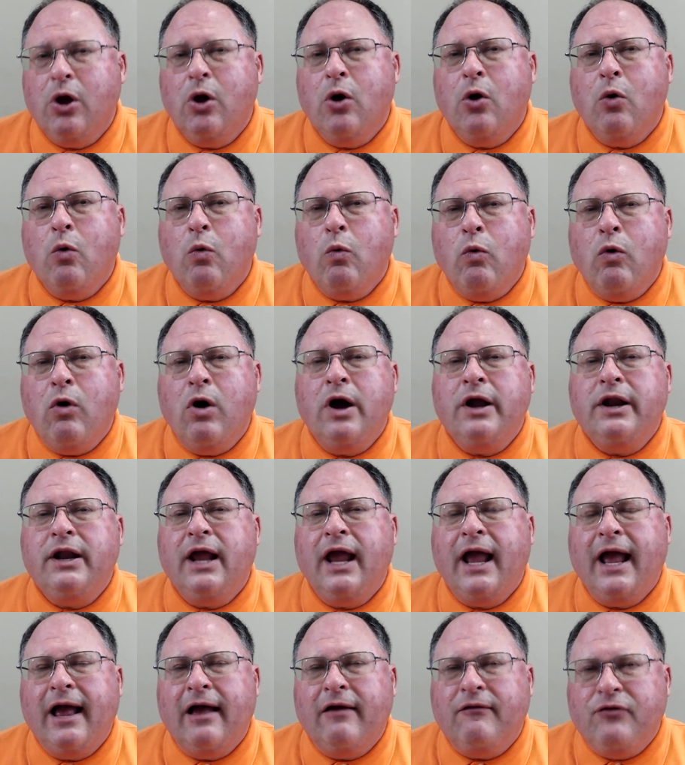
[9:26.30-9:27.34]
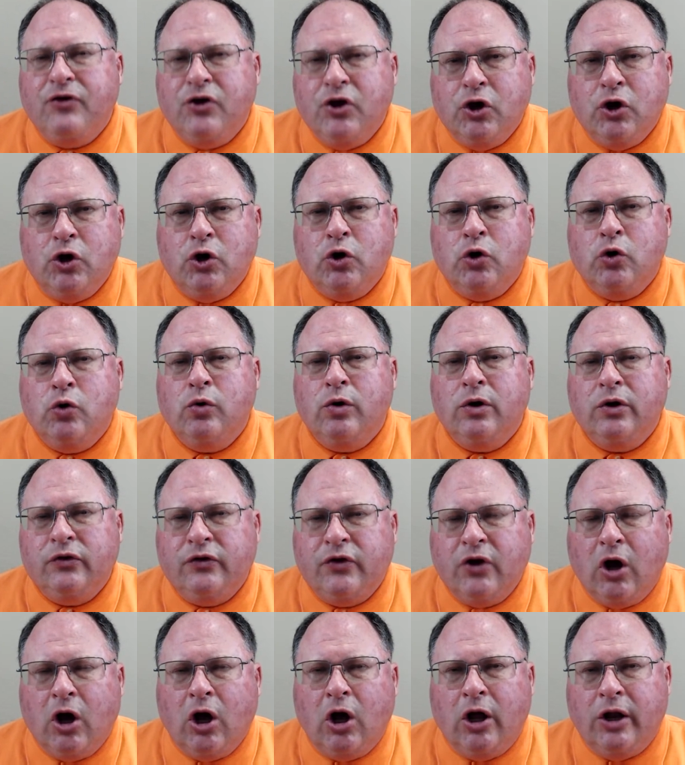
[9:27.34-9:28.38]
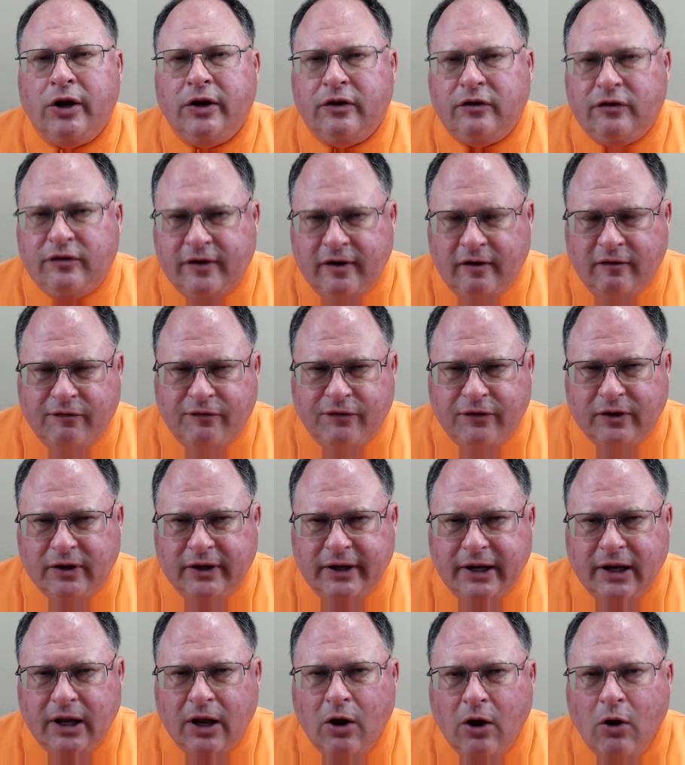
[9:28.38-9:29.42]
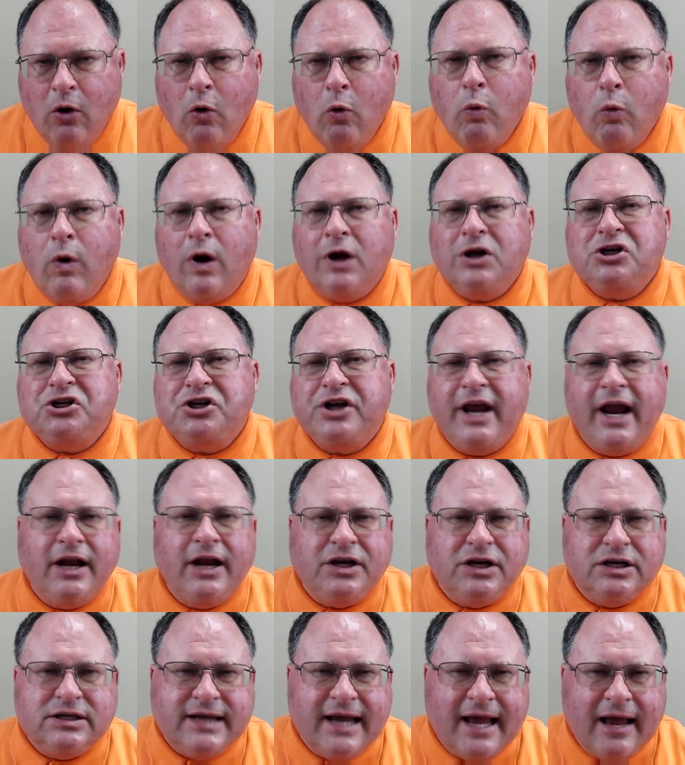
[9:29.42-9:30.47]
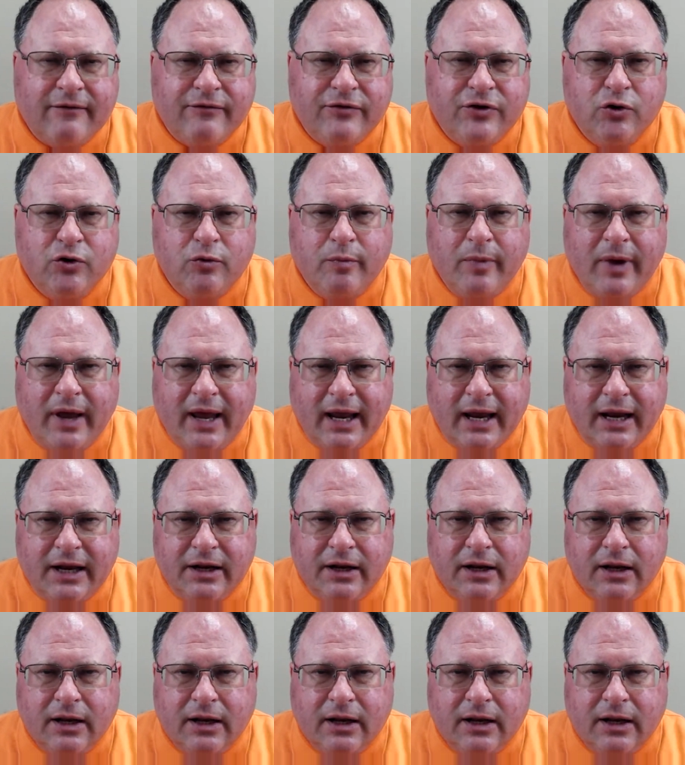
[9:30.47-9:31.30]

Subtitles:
What have you done differently? What changes have you made?